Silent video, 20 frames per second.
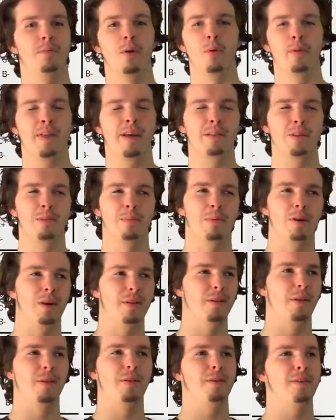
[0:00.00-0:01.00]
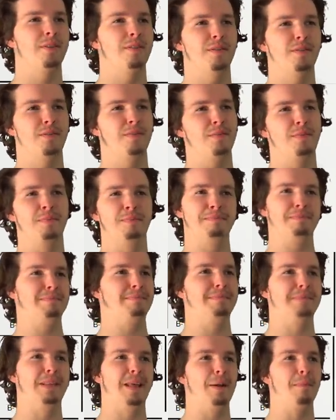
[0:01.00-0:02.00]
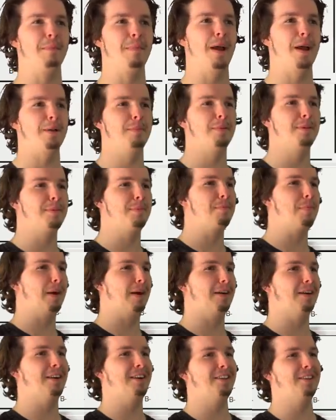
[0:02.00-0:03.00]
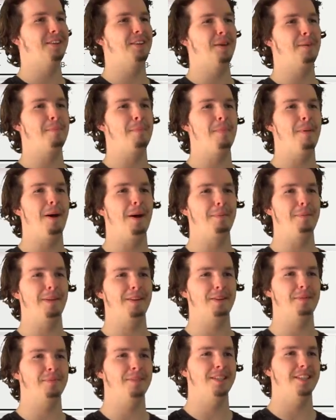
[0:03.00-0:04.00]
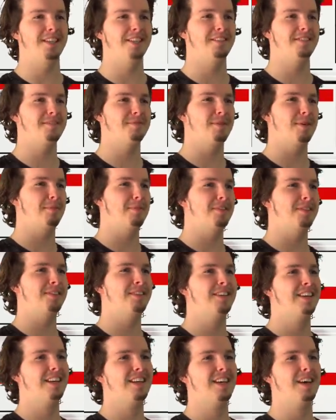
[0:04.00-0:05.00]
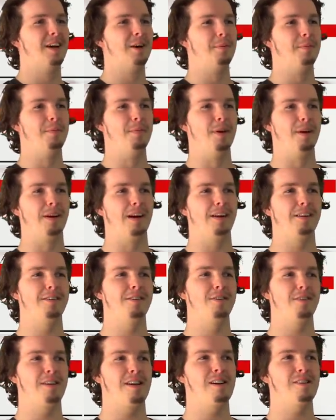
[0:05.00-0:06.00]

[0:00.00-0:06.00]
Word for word: But without LeBron, though, they may be barely, they might make the playoffs, maybe. But I don't know.